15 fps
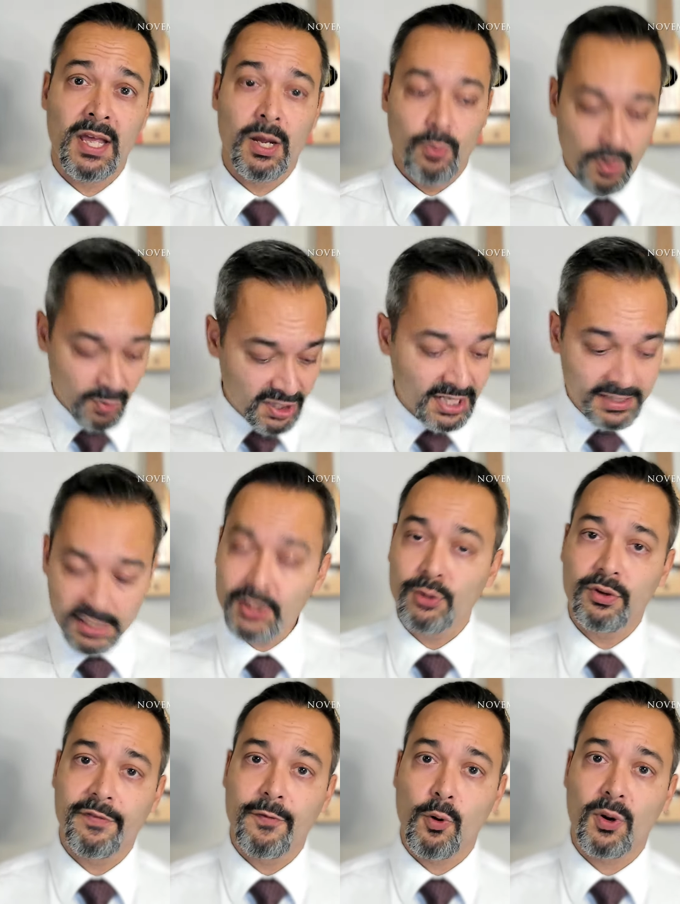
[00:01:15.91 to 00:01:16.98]
We will continue
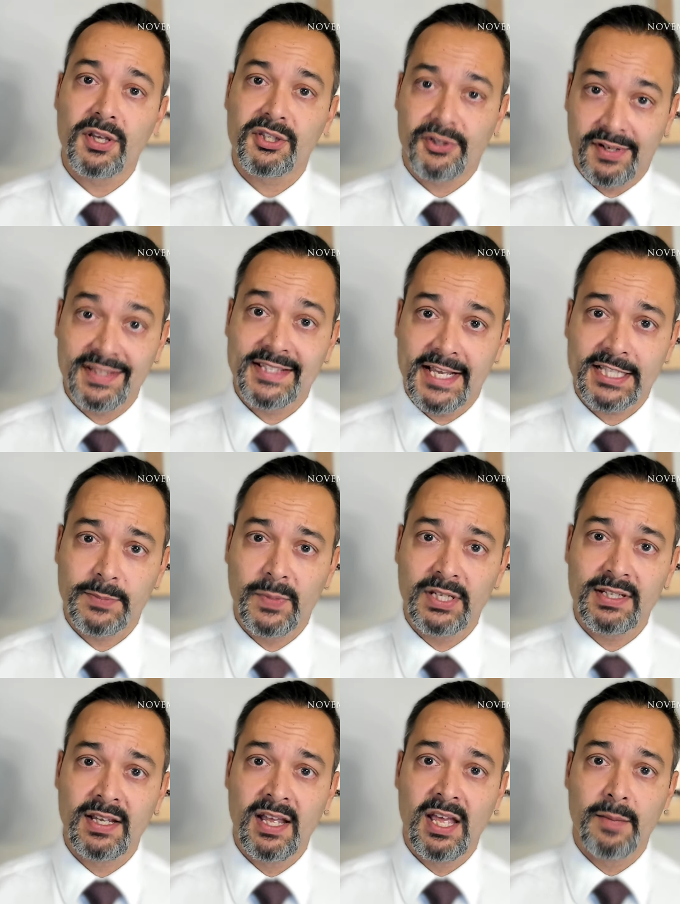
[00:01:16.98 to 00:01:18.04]
to focus on
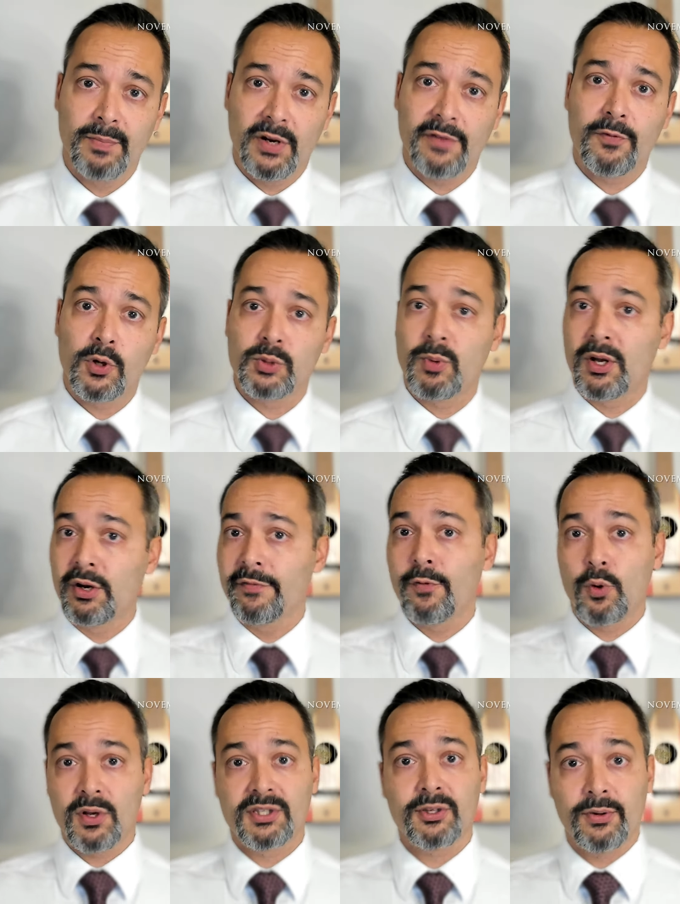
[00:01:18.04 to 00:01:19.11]
assessment, but of course, we're going to
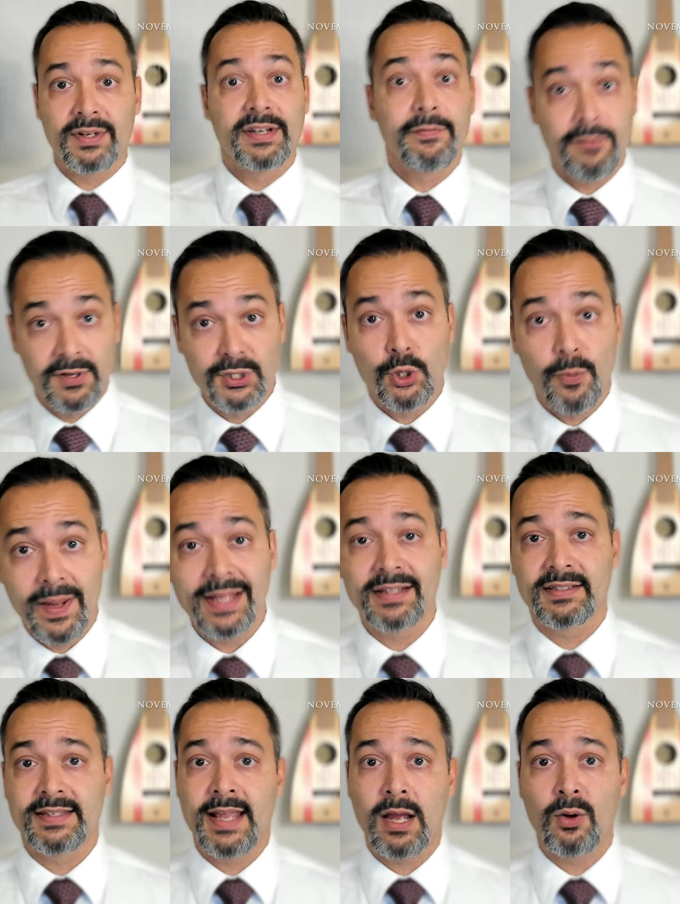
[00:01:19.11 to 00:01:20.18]
focus on different
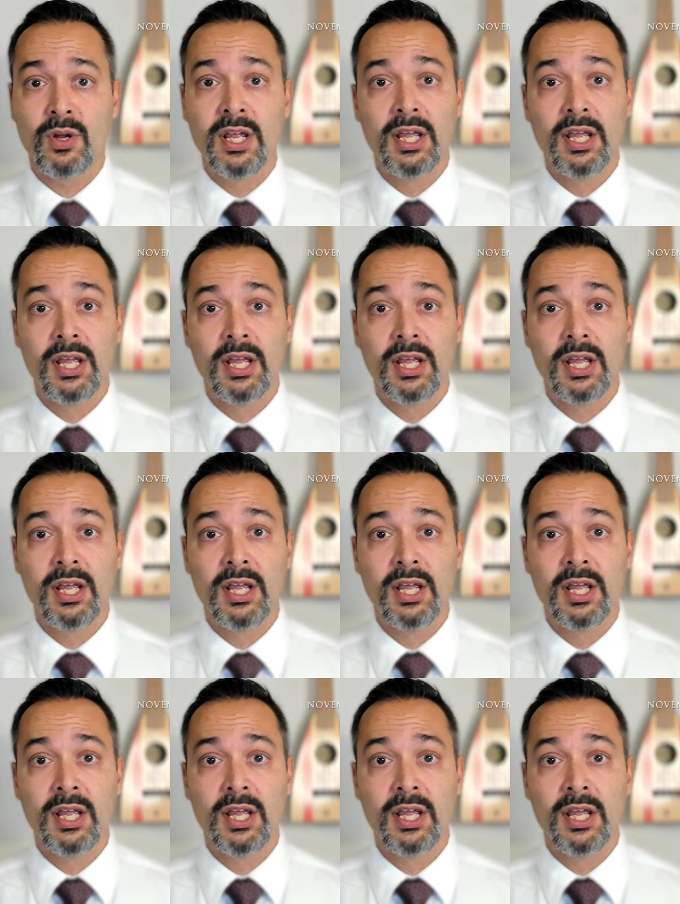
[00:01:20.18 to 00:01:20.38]
domains now.